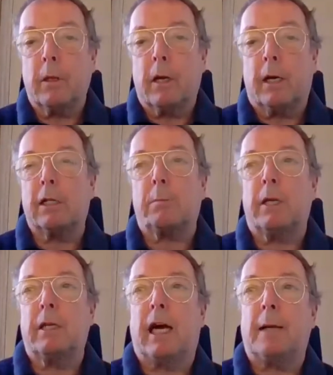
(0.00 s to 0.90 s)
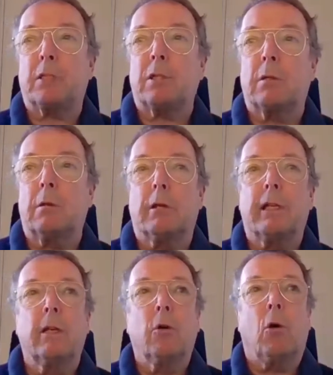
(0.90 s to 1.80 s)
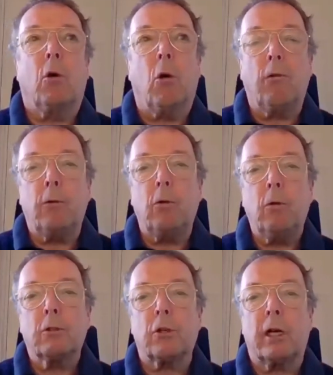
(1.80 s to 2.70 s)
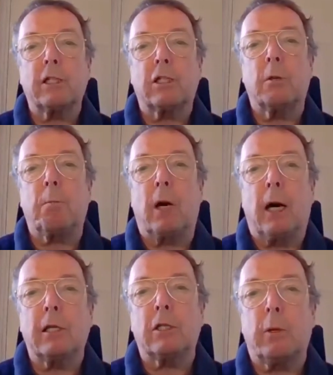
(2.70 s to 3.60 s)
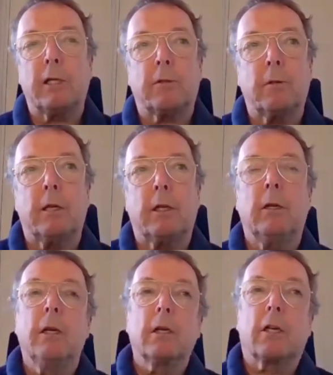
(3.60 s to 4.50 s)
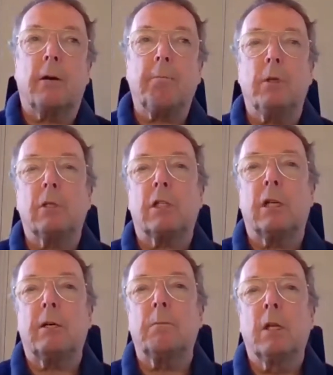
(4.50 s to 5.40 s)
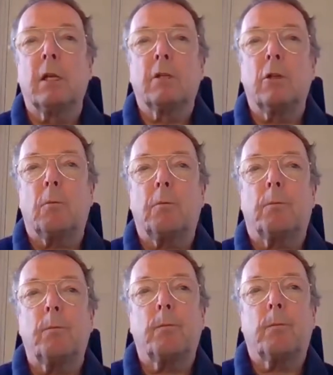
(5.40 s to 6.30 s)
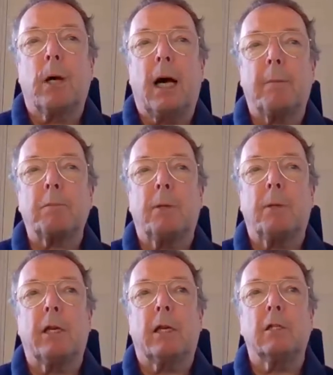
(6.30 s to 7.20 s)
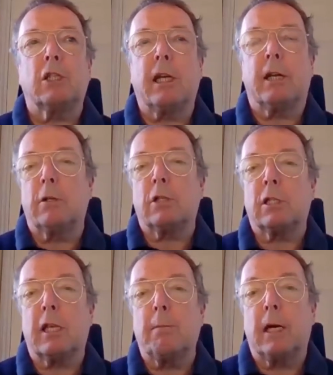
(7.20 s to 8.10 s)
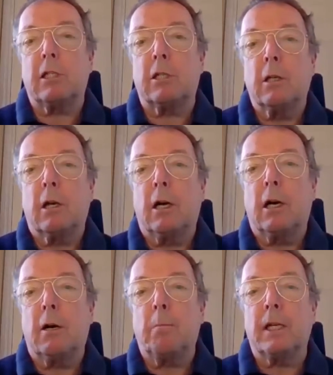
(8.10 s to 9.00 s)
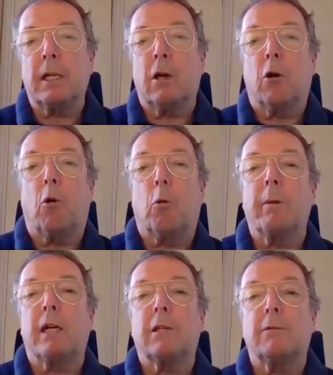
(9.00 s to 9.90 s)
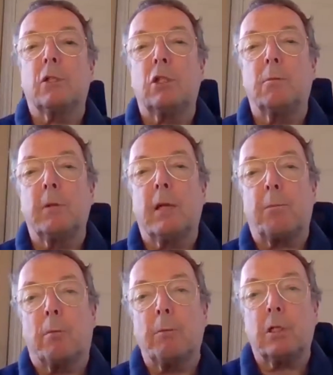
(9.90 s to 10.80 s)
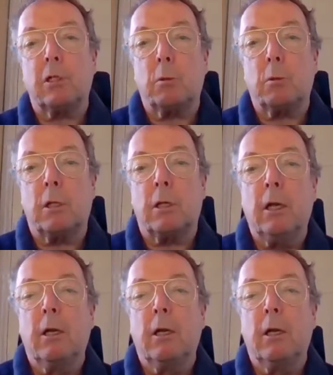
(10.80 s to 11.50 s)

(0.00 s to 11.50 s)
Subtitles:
And it's been absolutely awful trying to pilot a way through it. Government not perhaps being as generous as they might have assumed their promises were.